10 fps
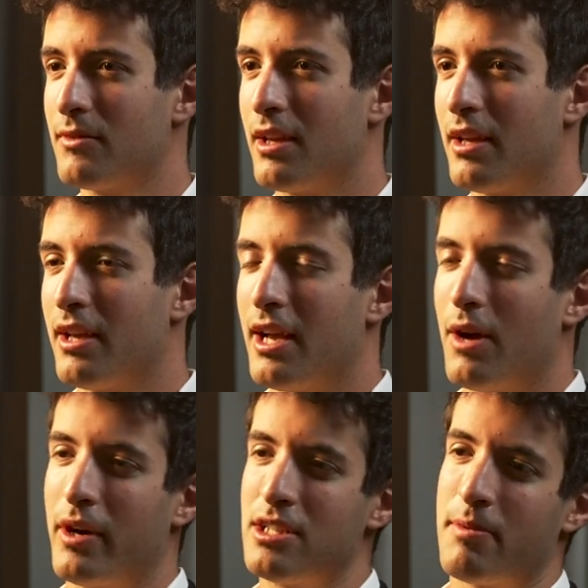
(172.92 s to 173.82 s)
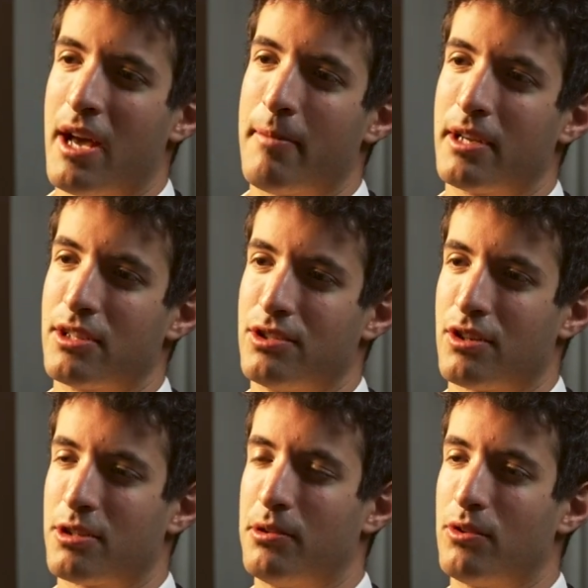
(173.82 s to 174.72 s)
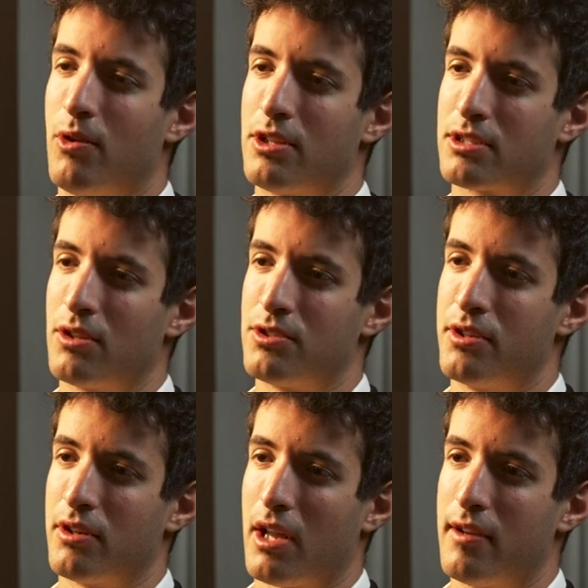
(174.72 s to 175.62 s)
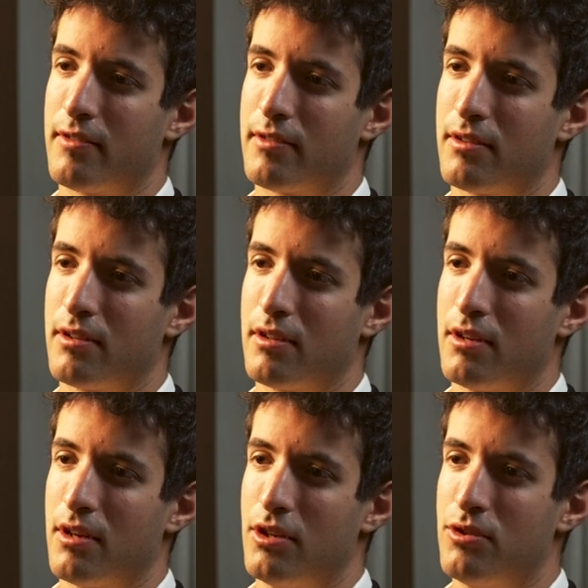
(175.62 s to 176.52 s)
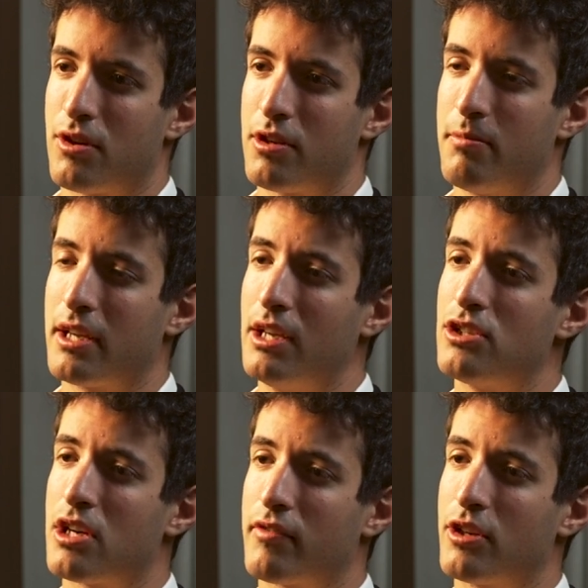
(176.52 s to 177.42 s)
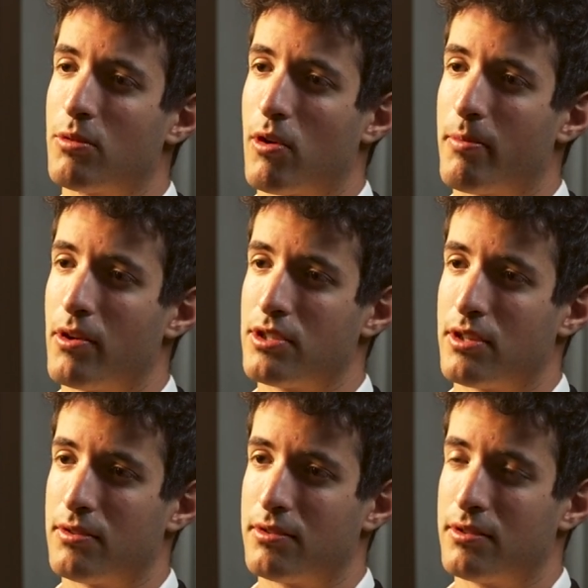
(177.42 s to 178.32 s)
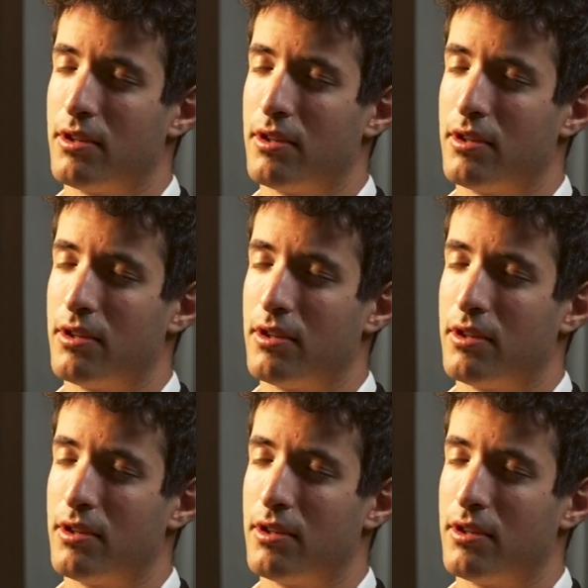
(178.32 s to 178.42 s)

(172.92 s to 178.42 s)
And what ends up happening is you start to pull the walls closer to your life you start to make each and every year more personal.